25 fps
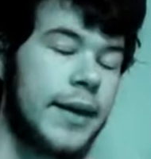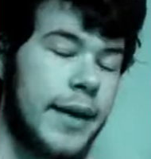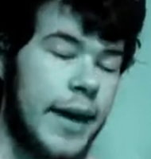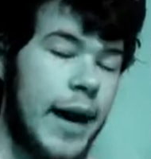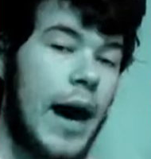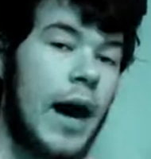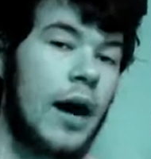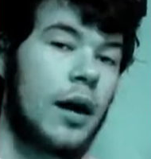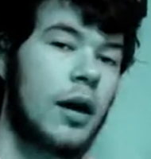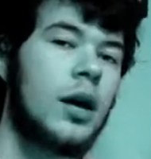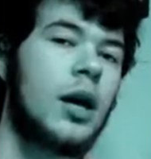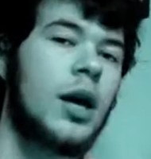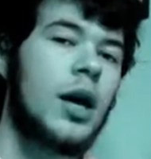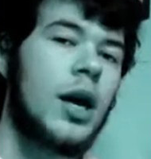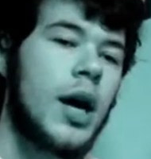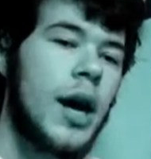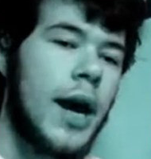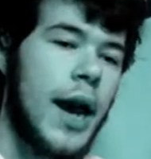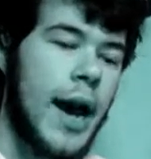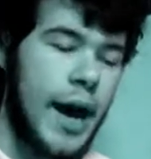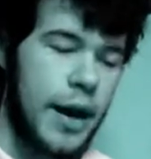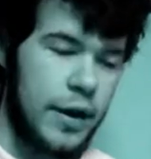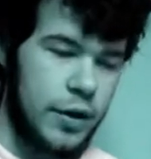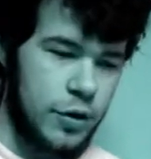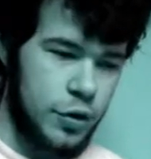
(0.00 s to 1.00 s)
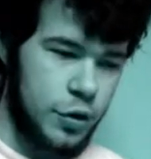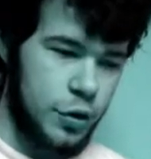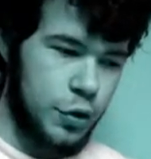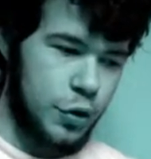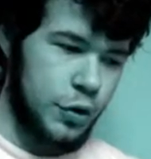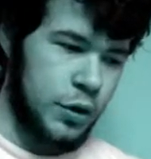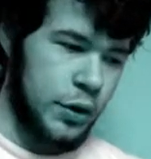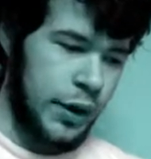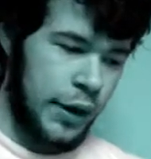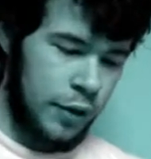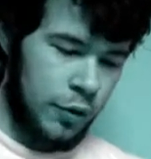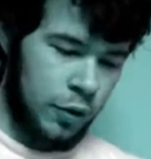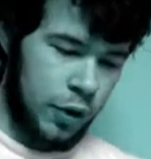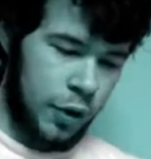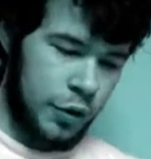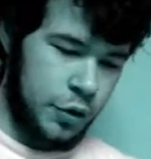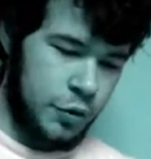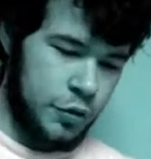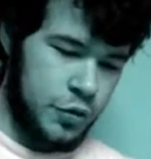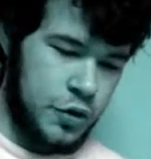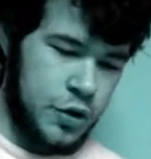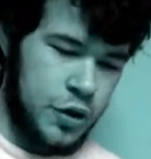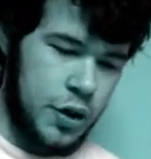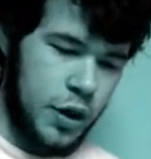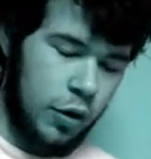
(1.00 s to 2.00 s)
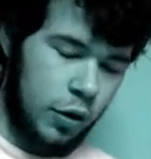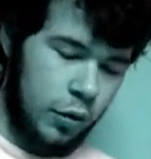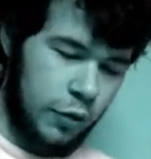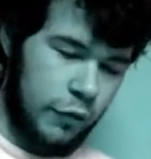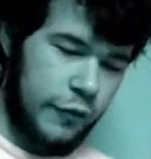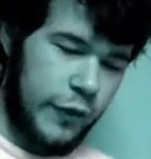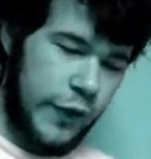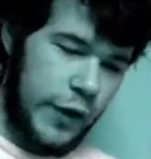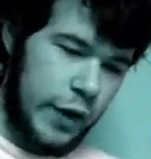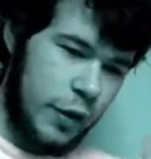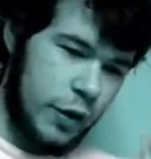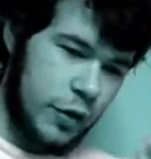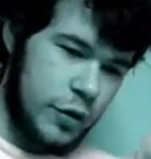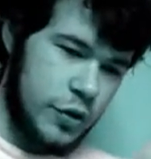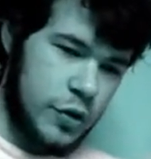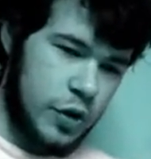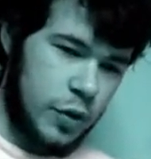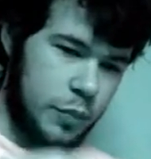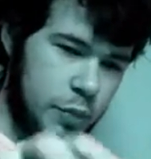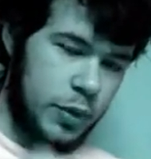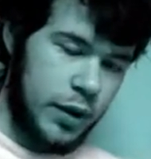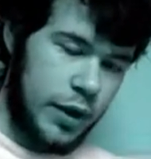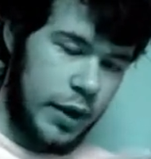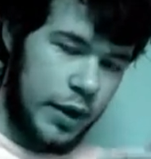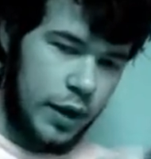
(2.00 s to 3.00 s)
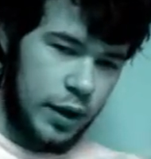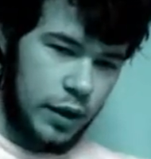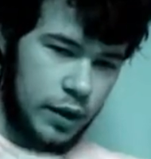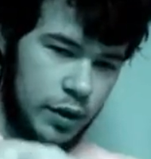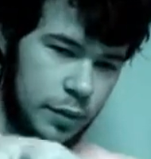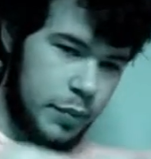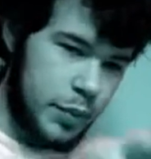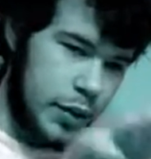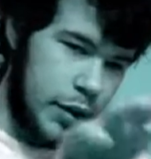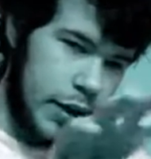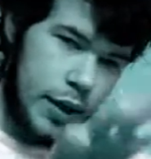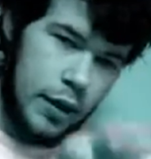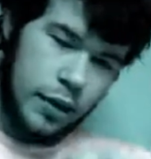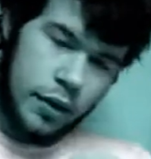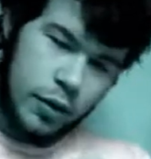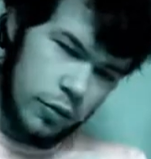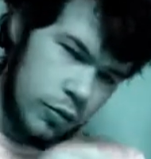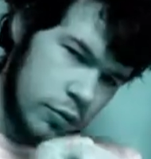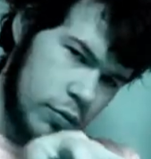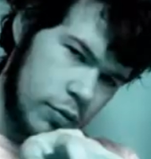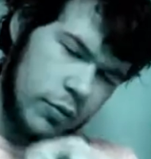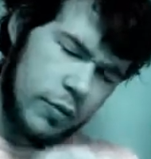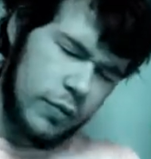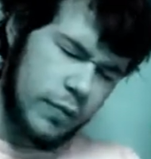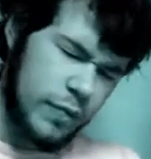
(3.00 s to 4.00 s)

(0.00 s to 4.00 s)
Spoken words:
Yeah, and later on you see her fingers are playing on the piano.